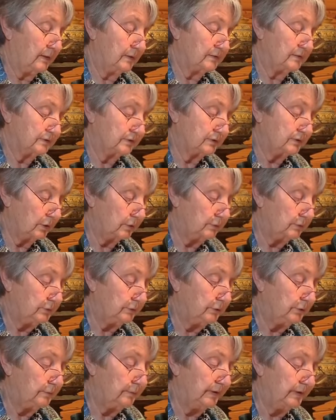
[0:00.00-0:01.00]
So
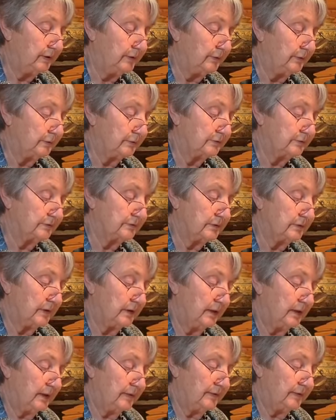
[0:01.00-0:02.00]
too, bhikkhus,
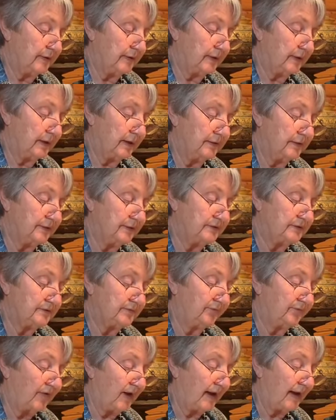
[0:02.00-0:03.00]
there are these
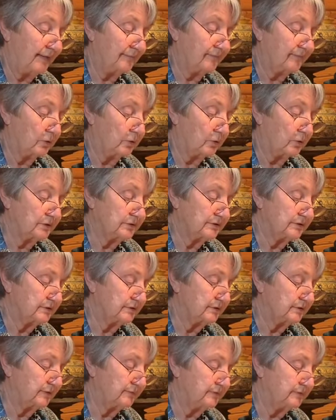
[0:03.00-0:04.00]
five
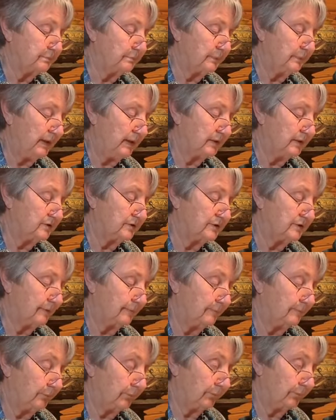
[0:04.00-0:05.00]
courses of speech,
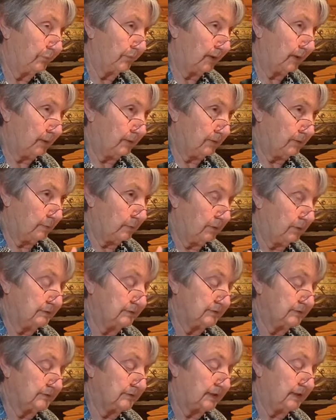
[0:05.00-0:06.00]
the
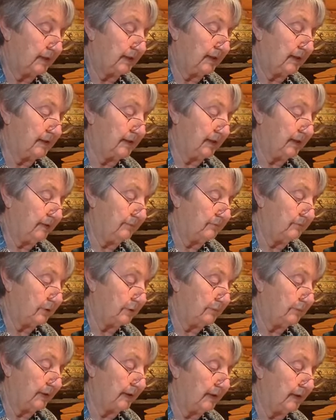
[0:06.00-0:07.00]
ones that I gave
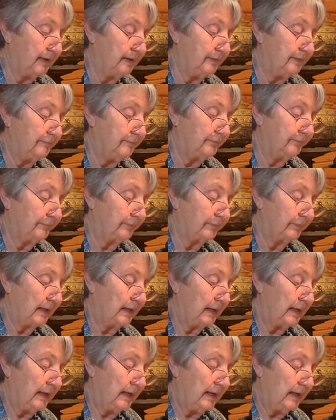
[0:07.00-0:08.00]
already.
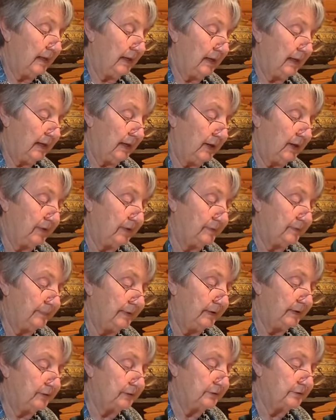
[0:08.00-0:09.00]
Here in
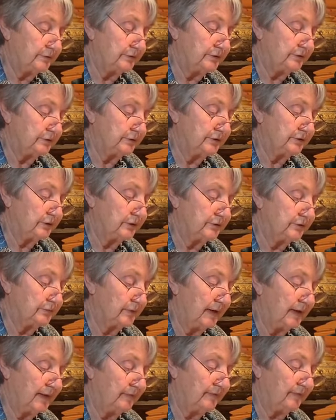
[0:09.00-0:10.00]
bhikkhus you should
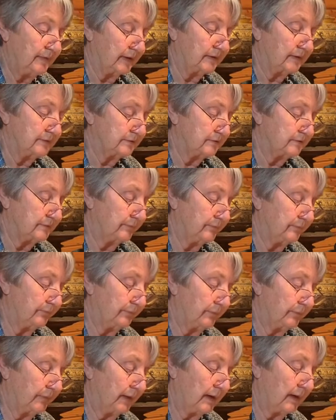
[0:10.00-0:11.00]
train thus.
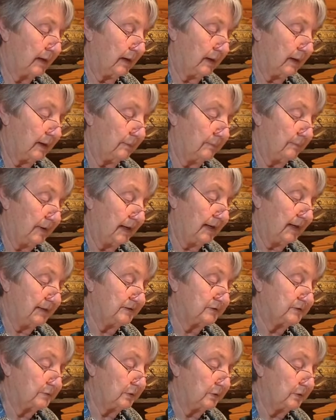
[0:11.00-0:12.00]
Our
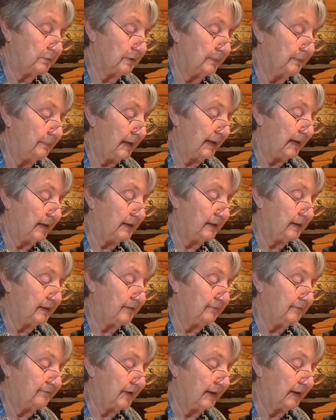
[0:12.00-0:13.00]
minds will remain
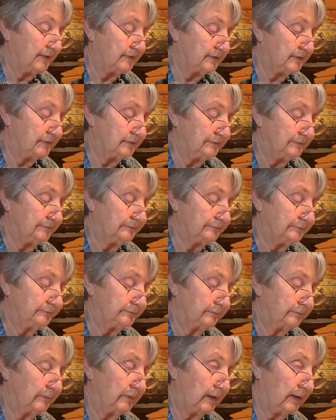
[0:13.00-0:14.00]
unaffected.
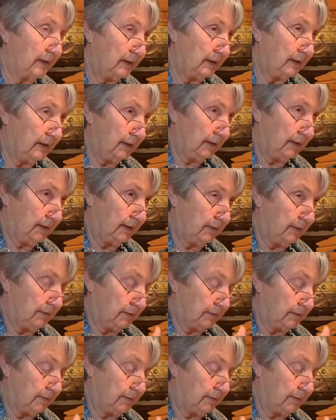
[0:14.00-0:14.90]
And, uh,